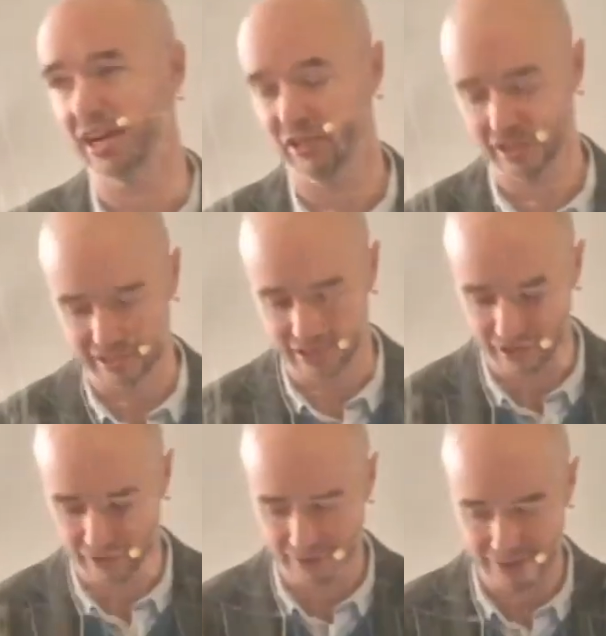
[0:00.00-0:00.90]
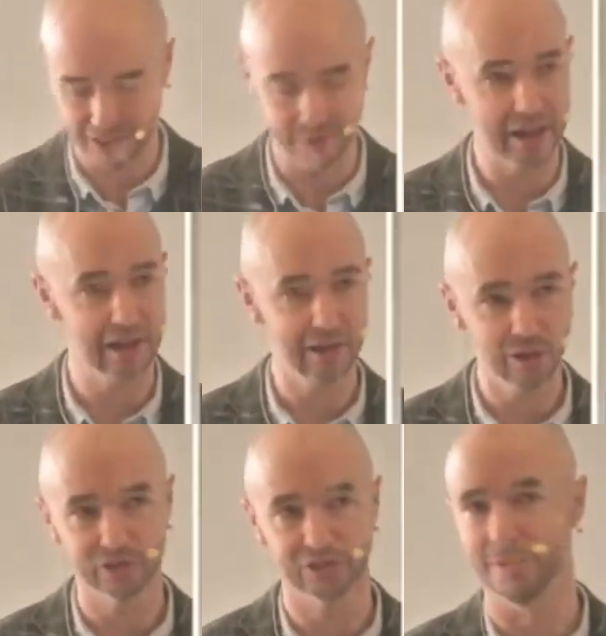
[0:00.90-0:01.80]
life is going to be a lot
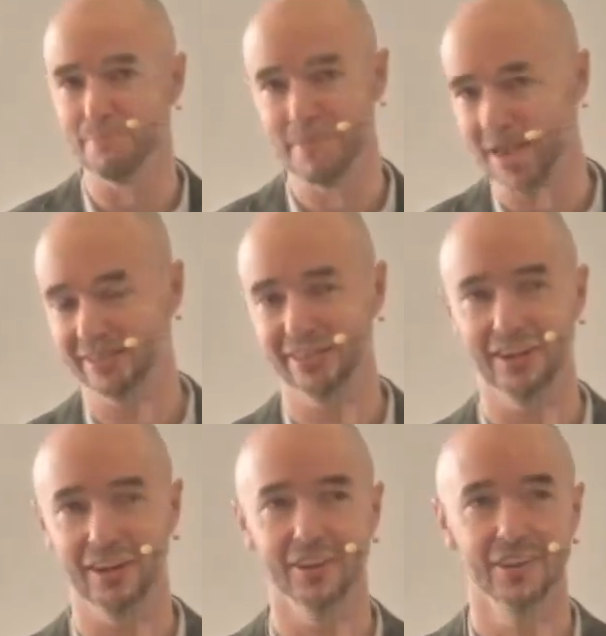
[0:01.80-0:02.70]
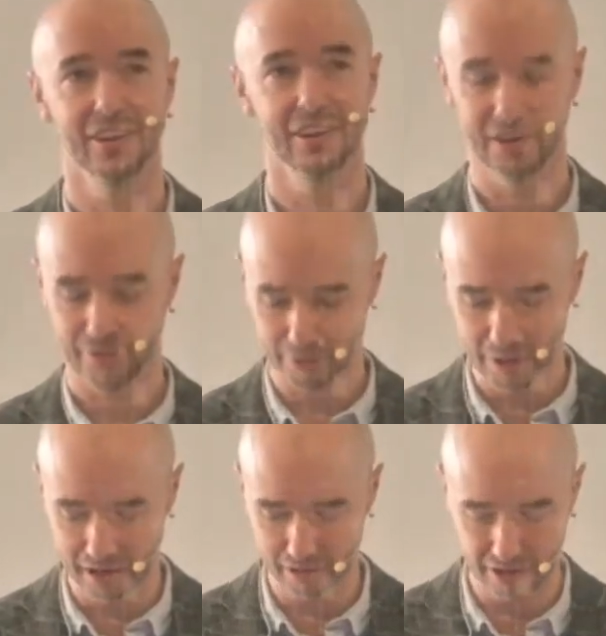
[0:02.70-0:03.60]
messier from here
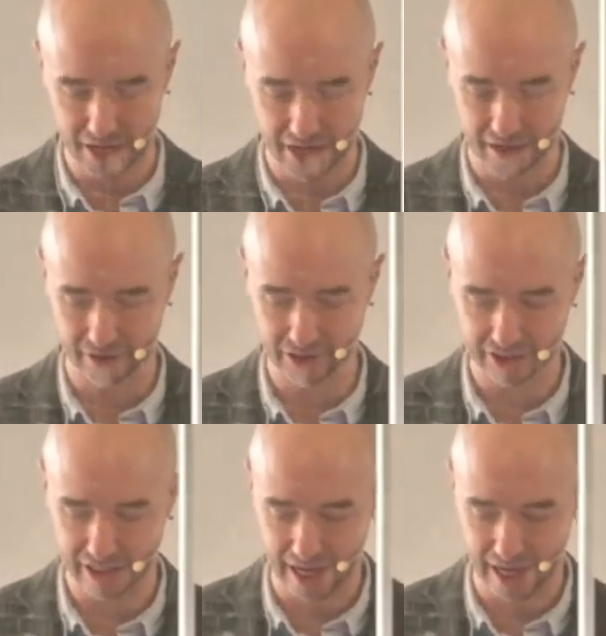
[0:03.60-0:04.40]
on in. She's going to have to